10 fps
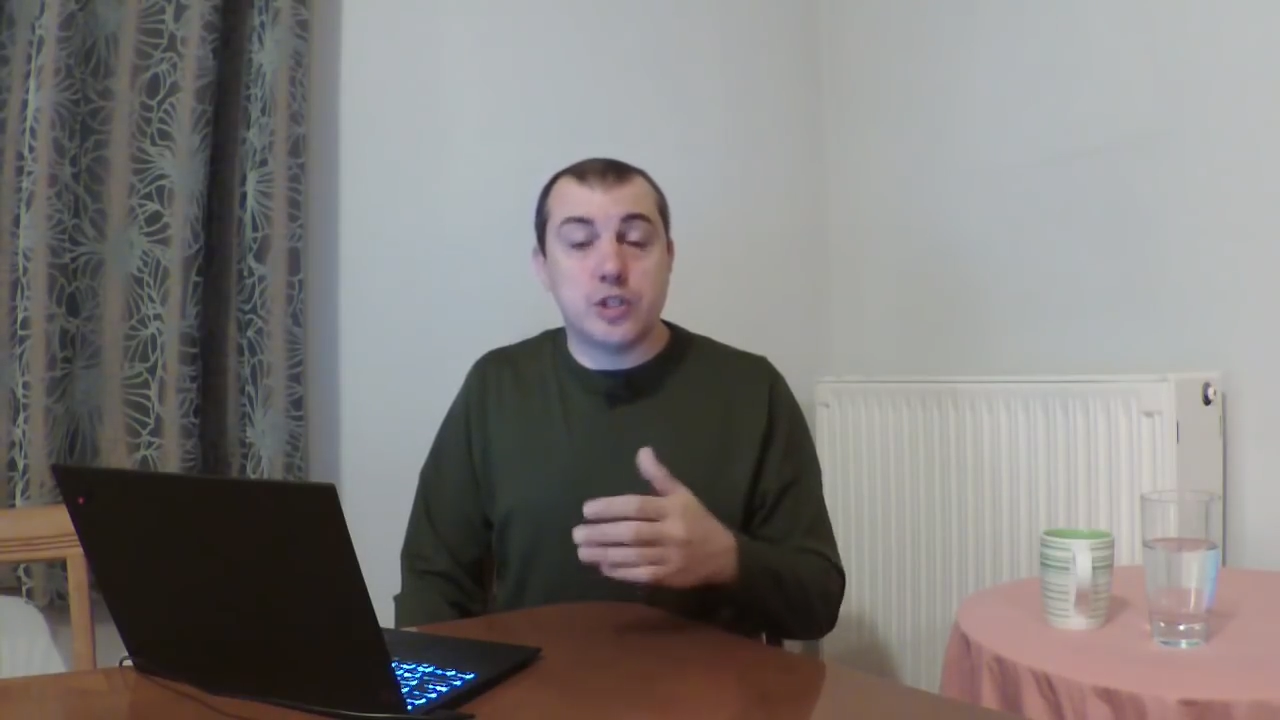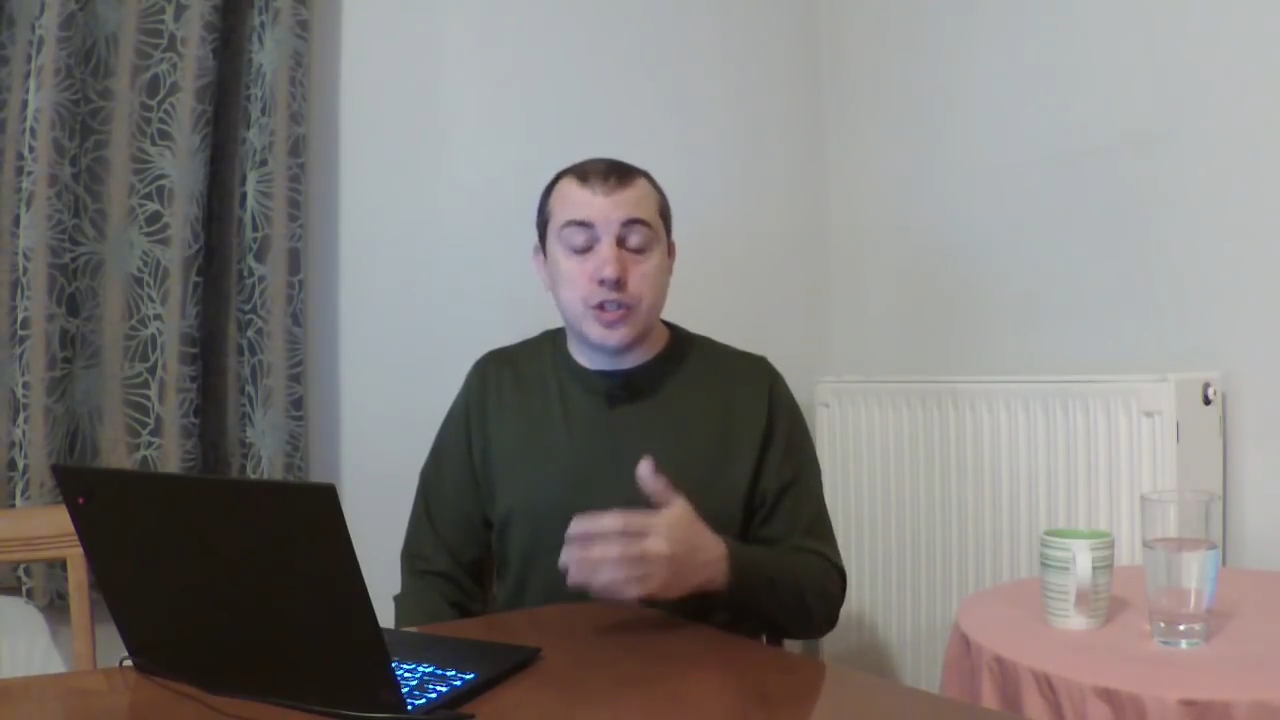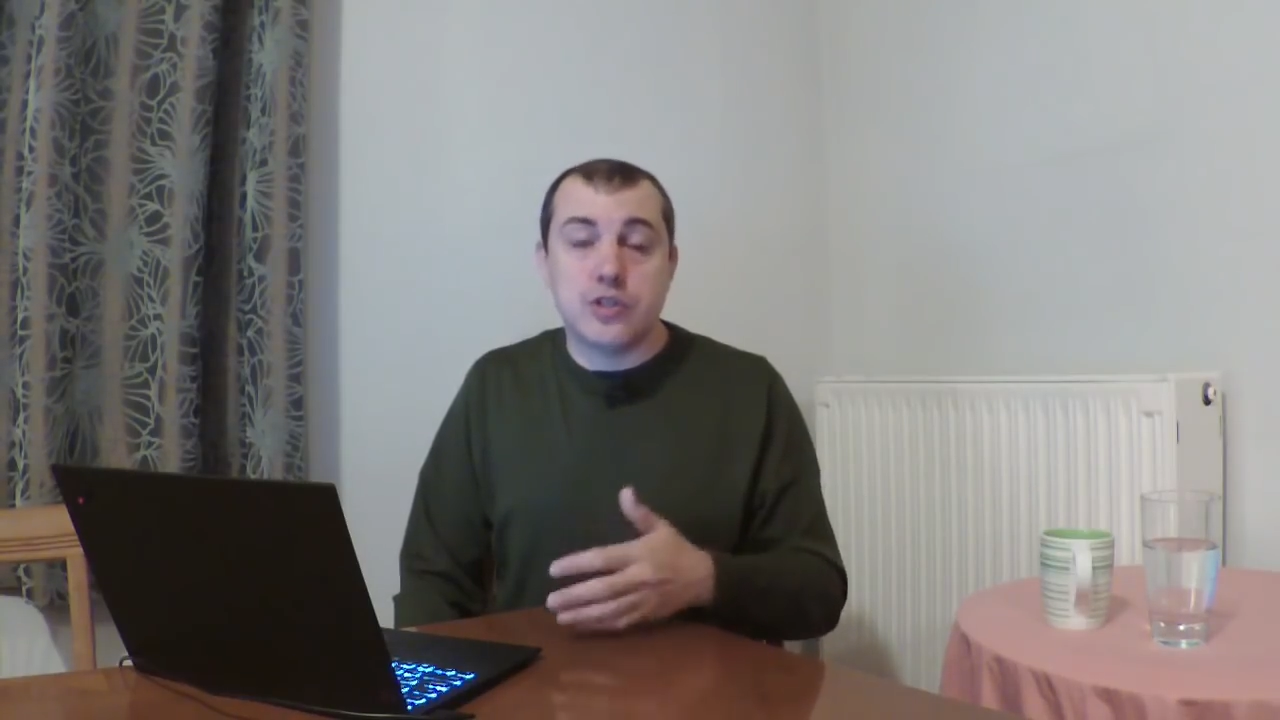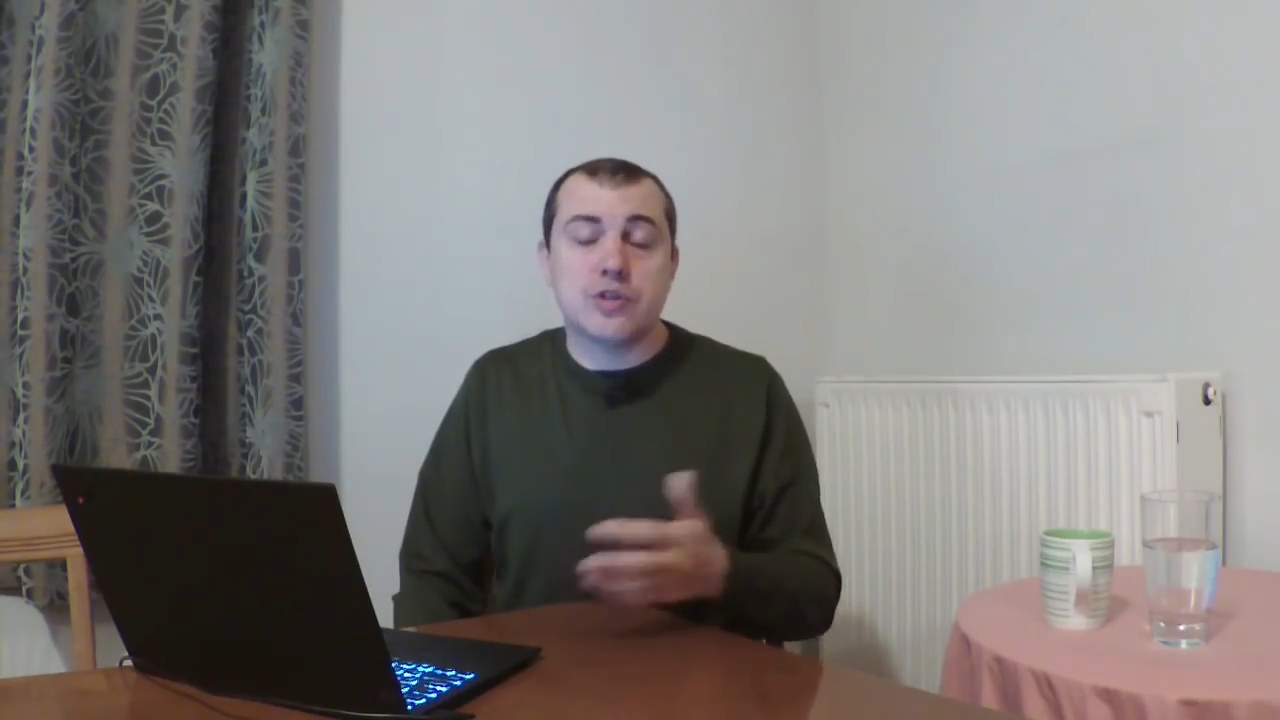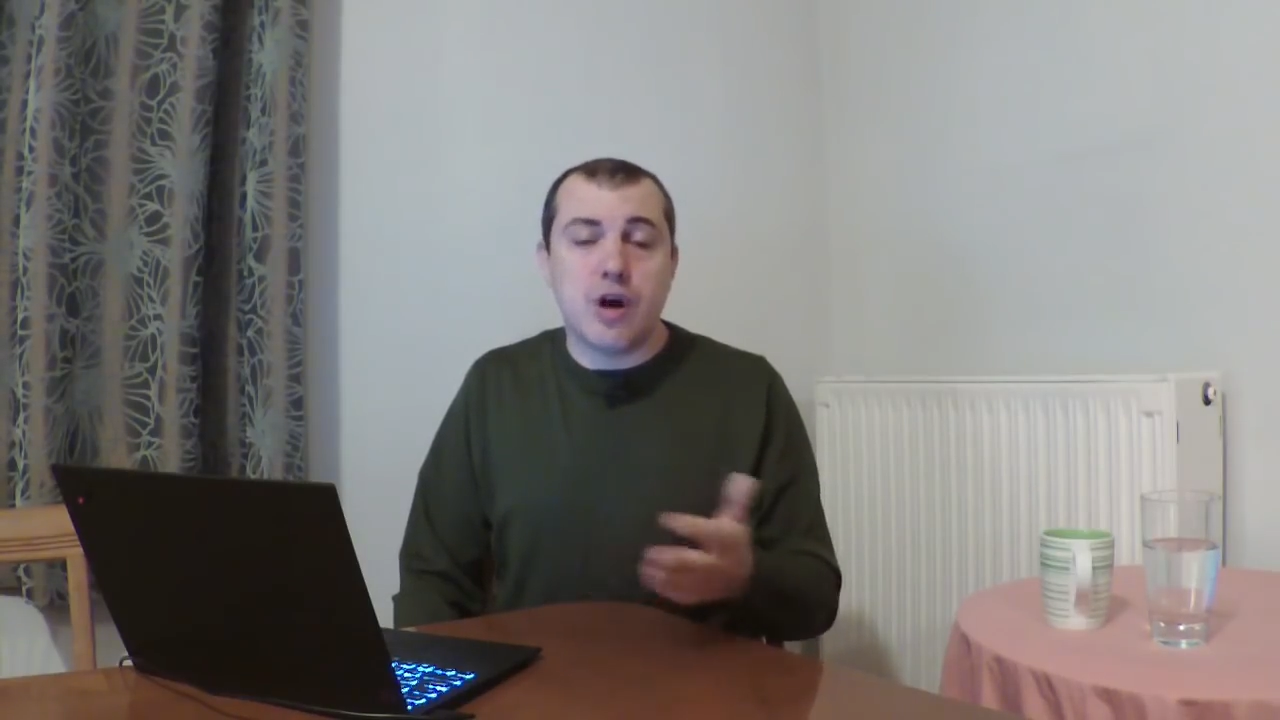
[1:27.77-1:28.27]
which
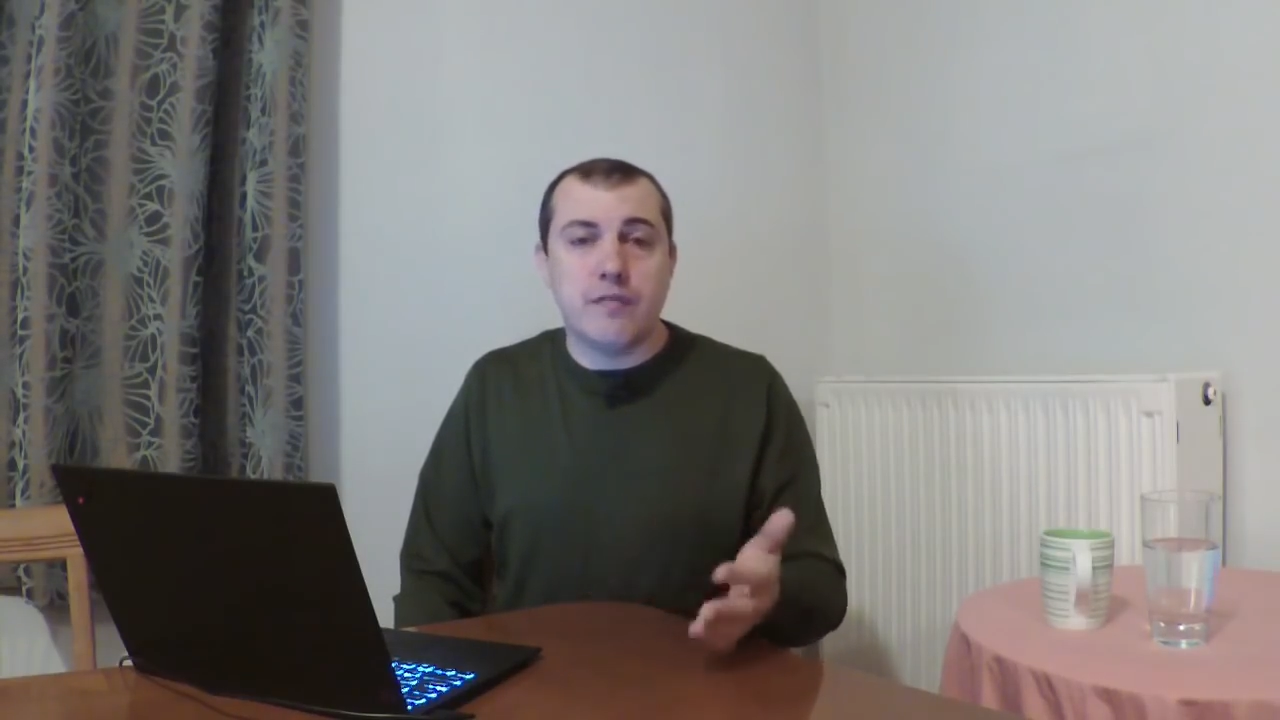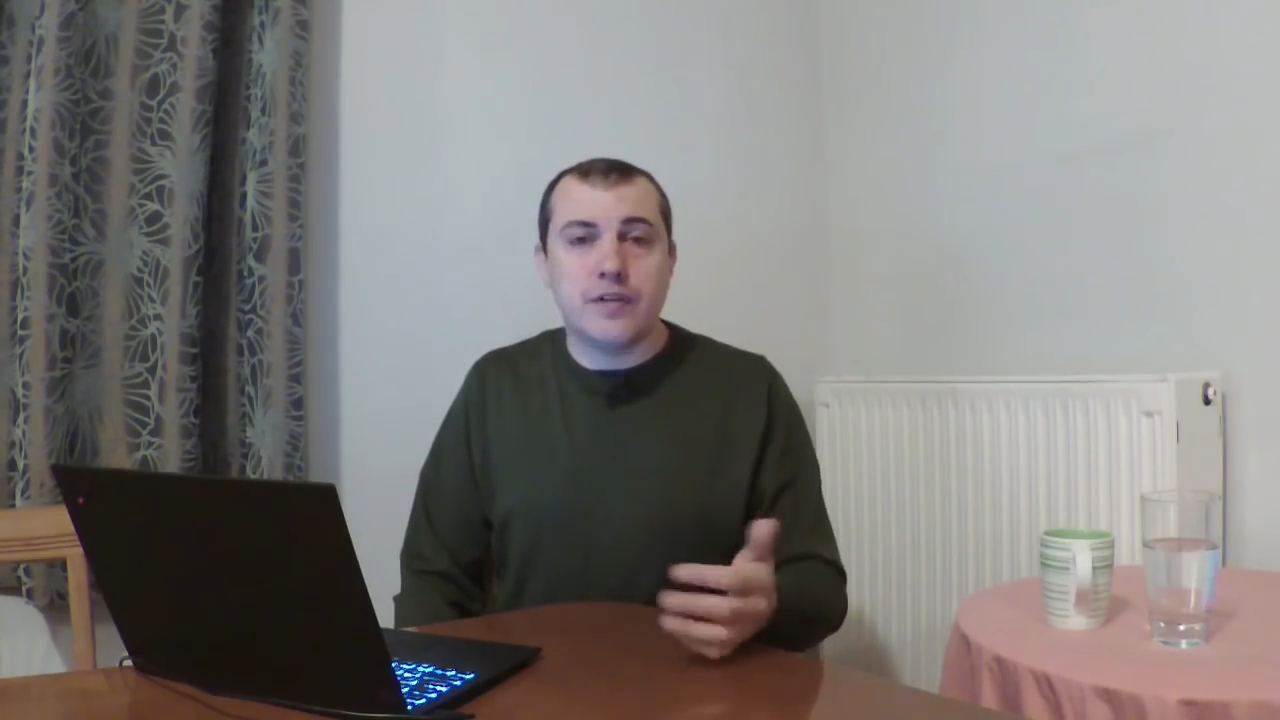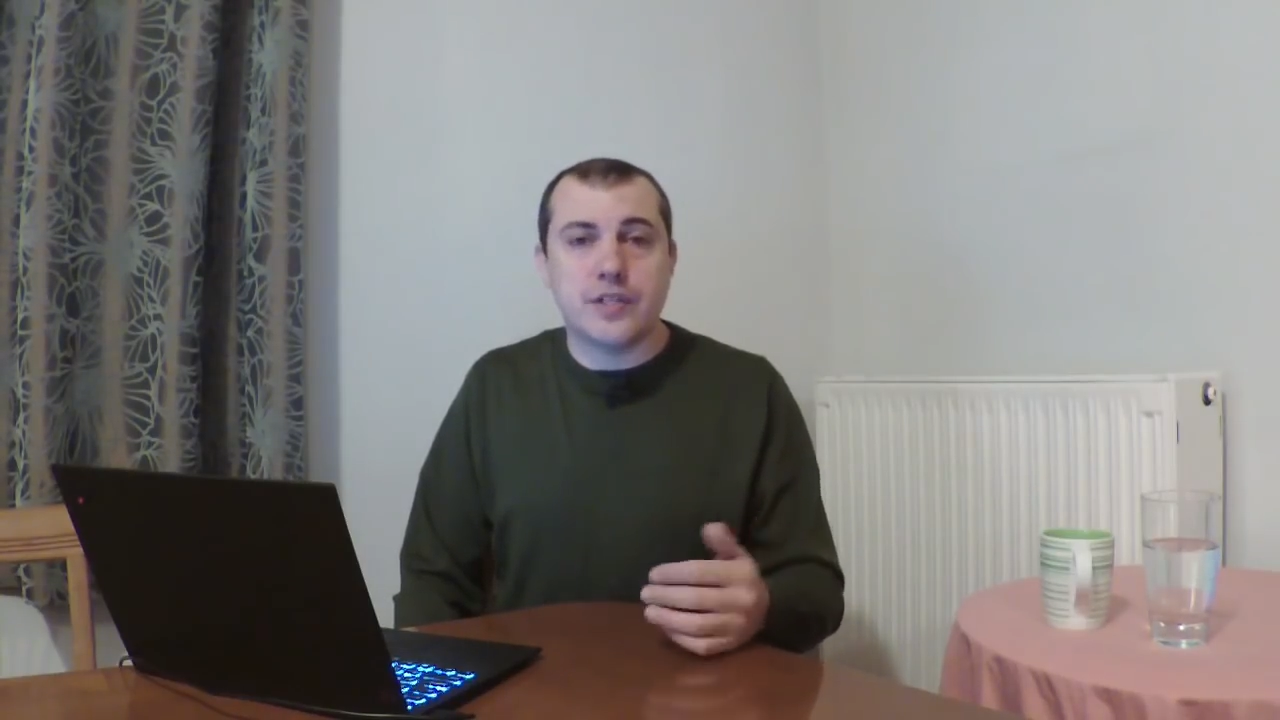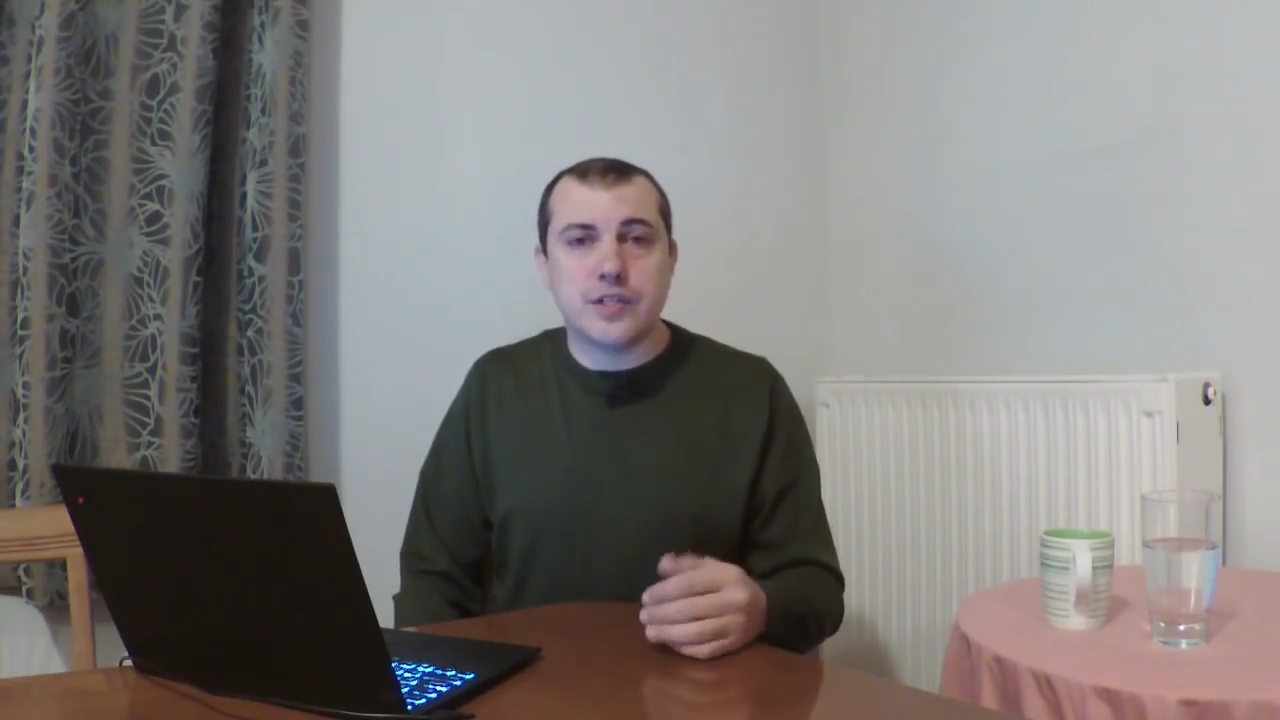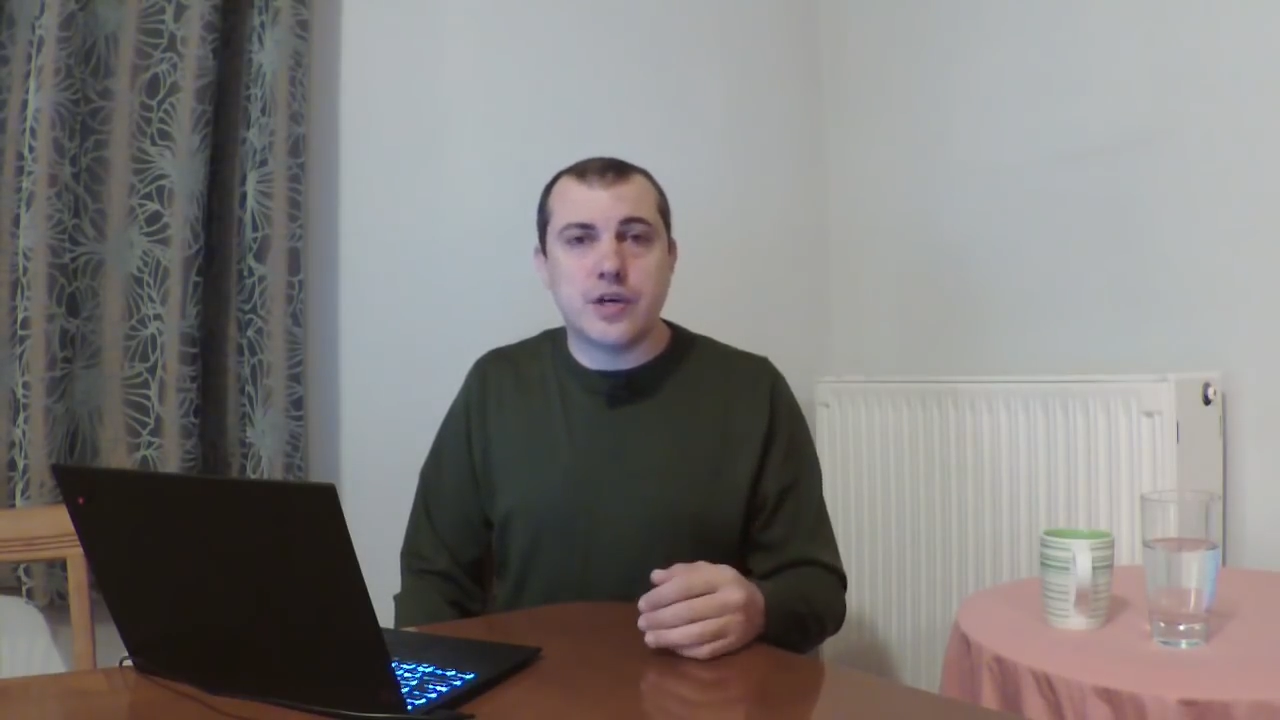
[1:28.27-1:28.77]
is
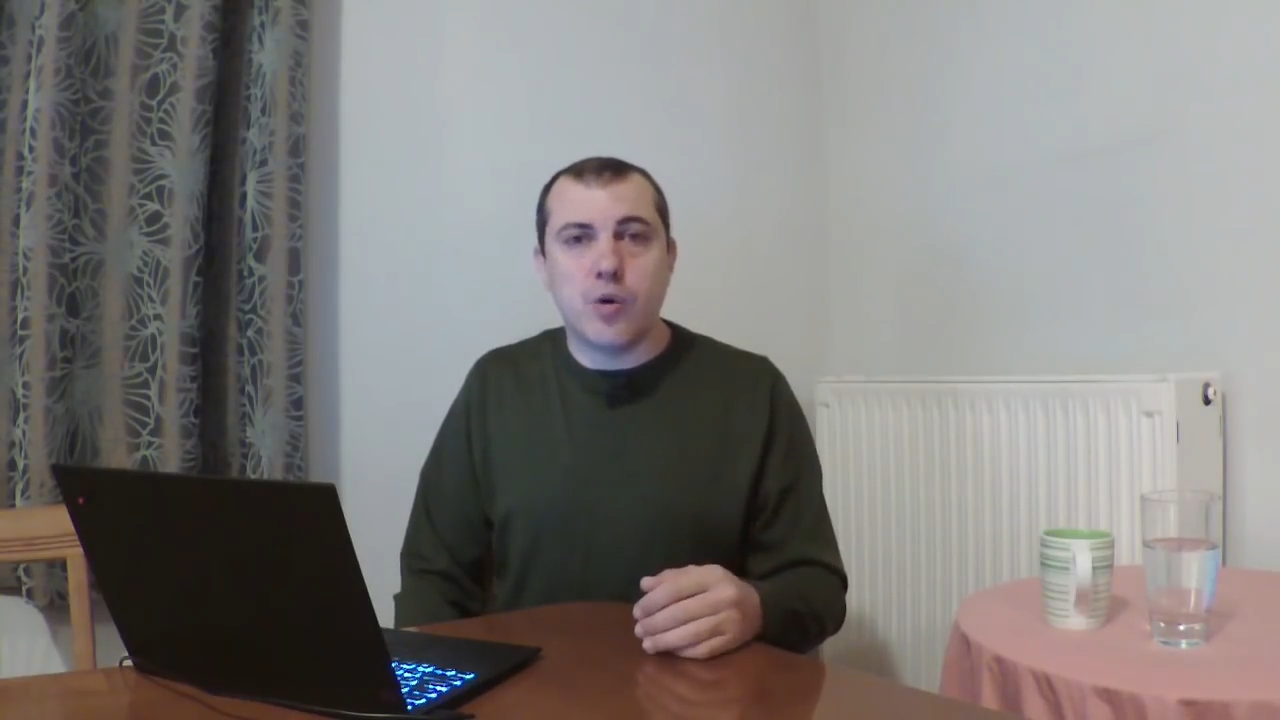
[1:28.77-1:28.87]
obviously